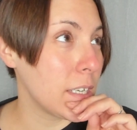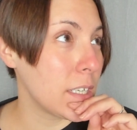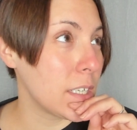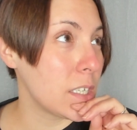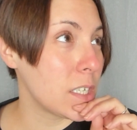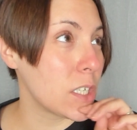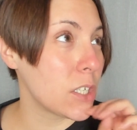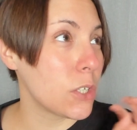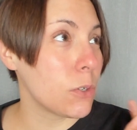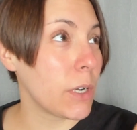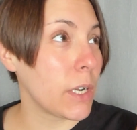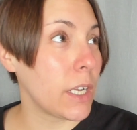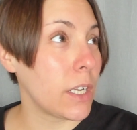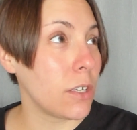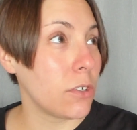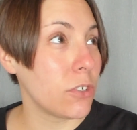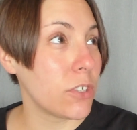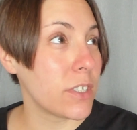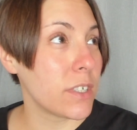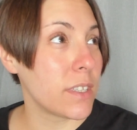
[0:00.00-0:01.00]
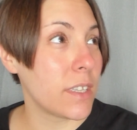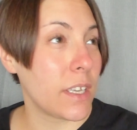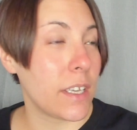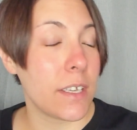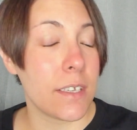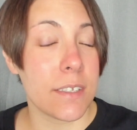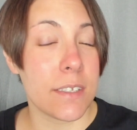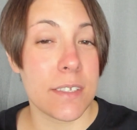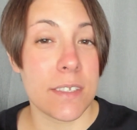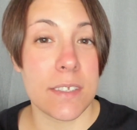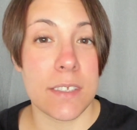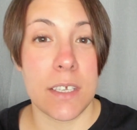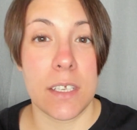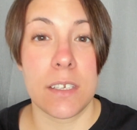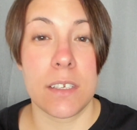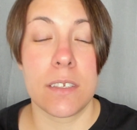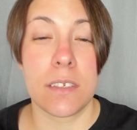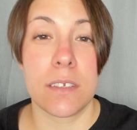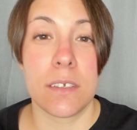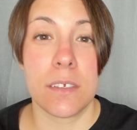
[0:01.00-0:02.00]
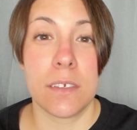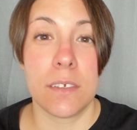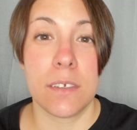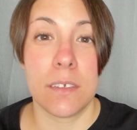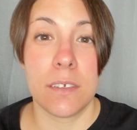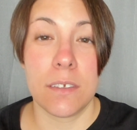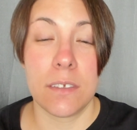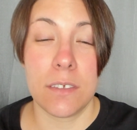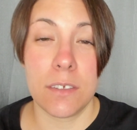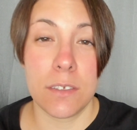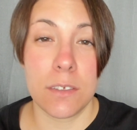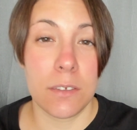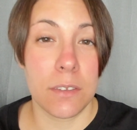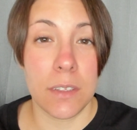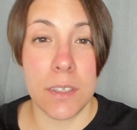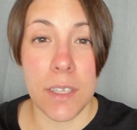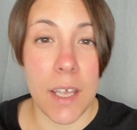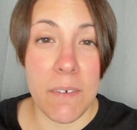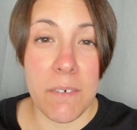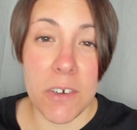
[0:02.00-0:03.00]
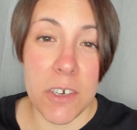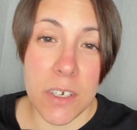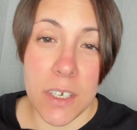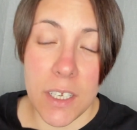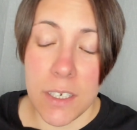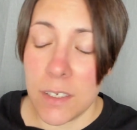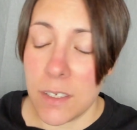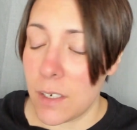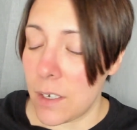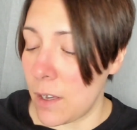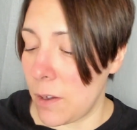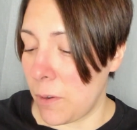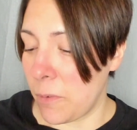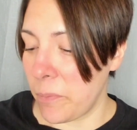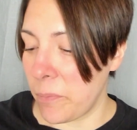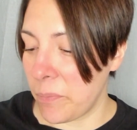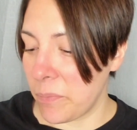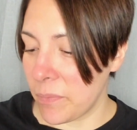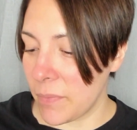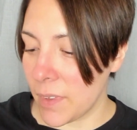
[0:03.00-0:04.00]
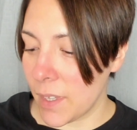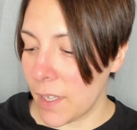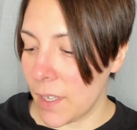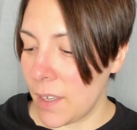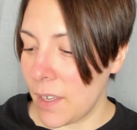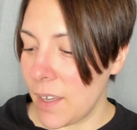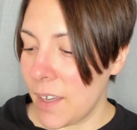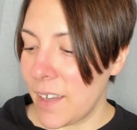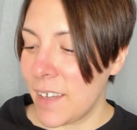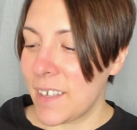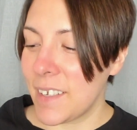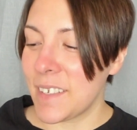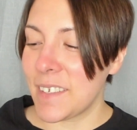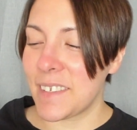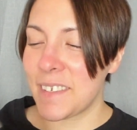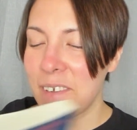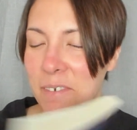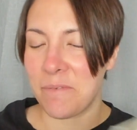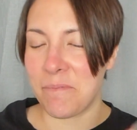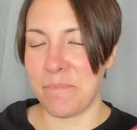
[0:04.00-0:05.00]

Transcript: strange things that you'll never need to know. So,